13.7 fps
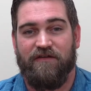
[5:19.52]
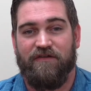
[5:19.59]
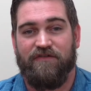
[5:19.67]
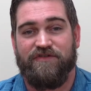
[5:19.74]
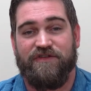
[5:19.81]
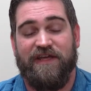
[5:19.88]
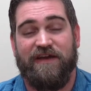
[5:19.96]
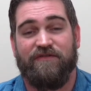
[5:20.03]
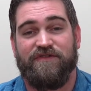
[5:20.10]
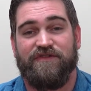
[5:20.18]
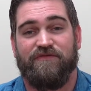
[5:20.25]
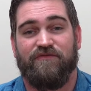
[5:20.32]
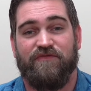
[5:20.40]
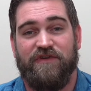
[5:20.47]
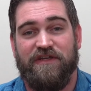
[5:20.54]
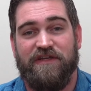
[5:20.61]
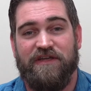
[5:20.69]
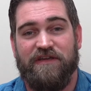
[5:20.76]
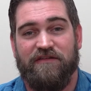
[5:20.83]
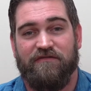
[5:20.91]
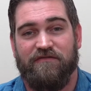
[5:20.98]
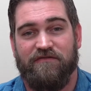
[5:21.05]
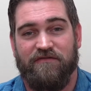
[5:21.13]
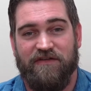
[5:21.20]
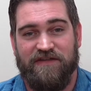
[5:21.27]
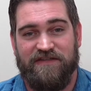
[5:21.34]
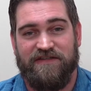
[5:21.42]
So that was a really
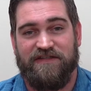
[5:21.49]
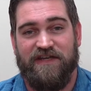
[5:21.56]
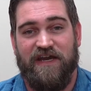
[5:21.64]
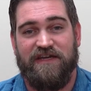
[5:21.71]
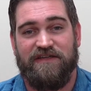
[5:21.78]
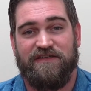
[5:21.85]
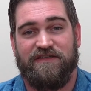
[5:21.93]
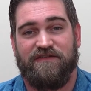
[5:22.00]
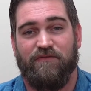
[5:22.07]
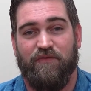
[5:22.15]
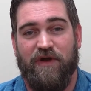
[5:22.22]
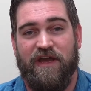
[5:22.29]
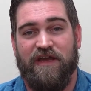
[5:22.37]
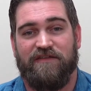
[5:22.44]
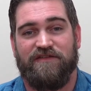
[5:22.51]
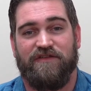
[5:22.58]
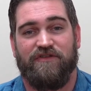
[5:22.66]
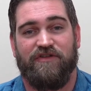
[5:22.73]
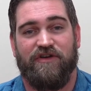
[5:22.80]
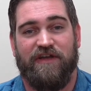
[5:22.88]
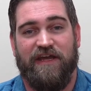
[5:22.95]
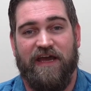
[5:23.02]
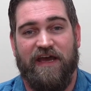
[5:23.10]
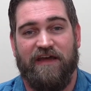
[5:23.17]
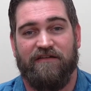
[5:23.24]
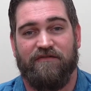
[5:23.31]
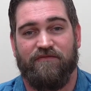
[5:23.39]
concise way to look
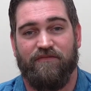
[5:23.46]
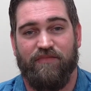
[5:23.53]
at